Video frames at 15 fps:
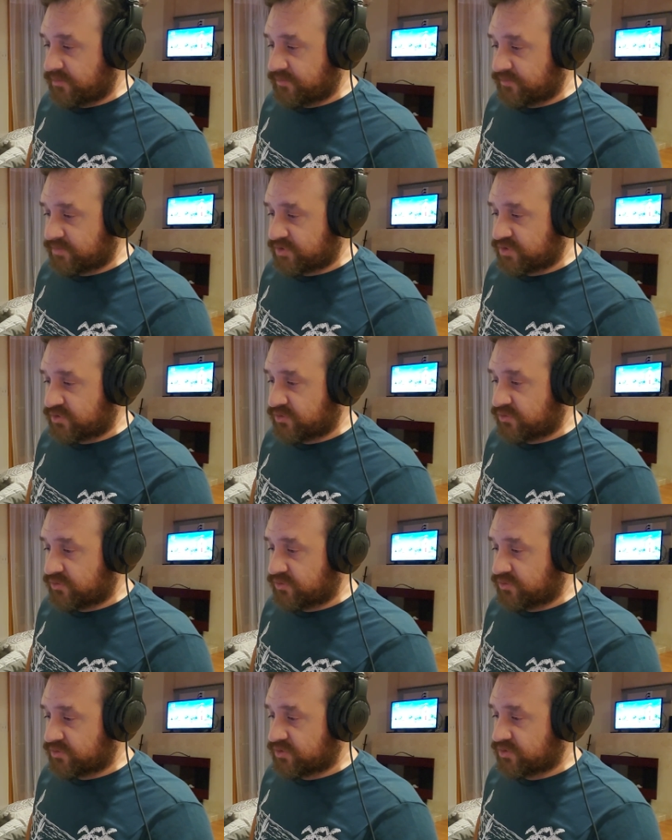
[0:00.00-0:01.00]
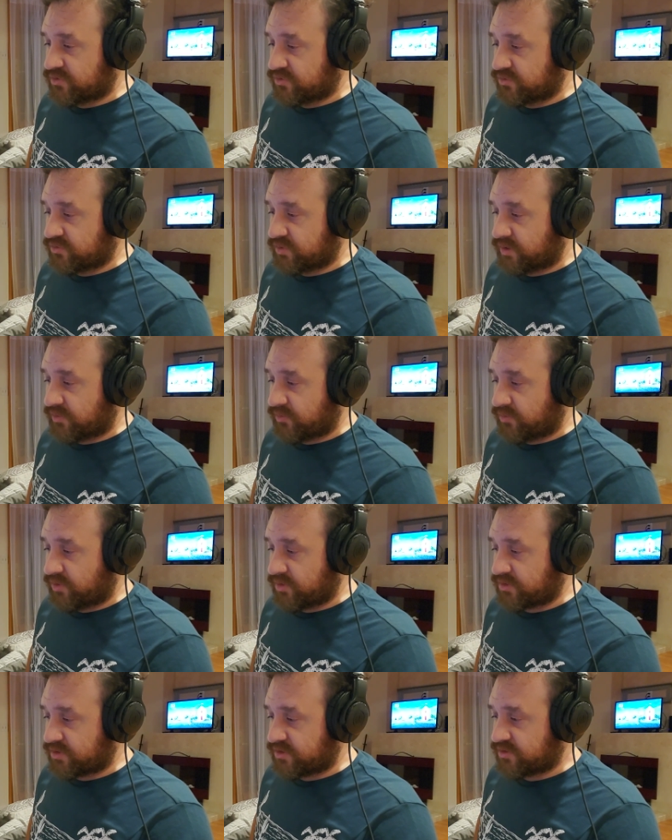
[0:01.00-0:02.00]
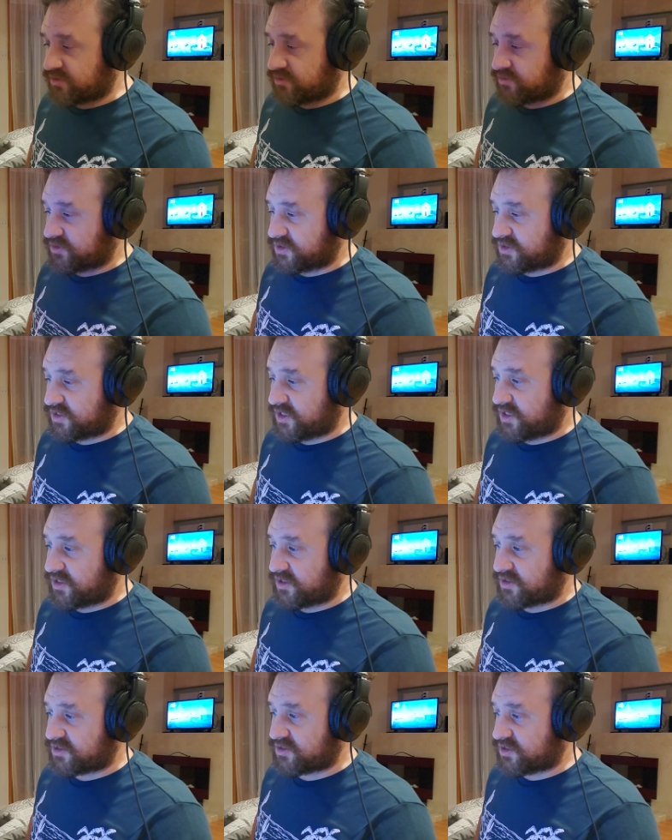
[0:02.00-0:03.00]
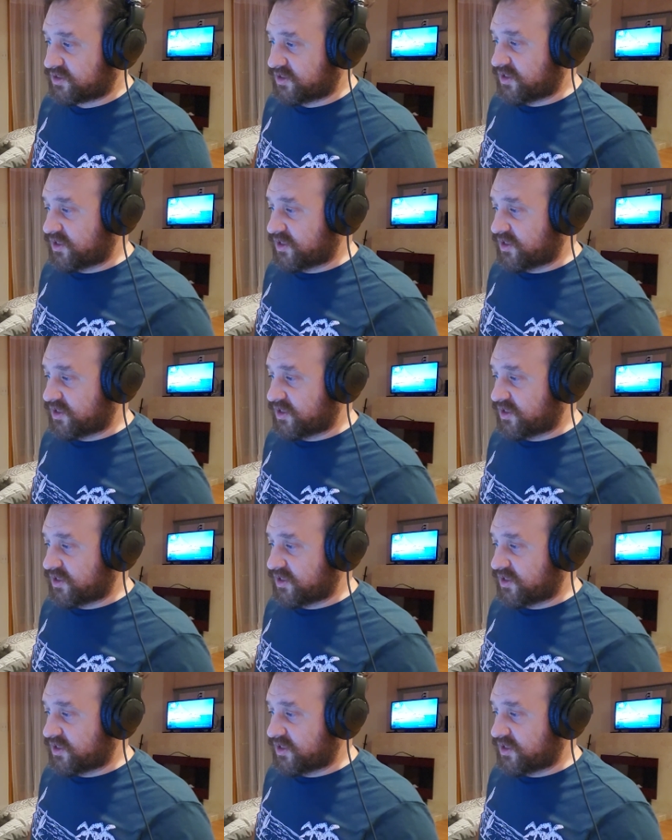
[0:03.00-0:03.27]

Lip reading: So what I want to do today is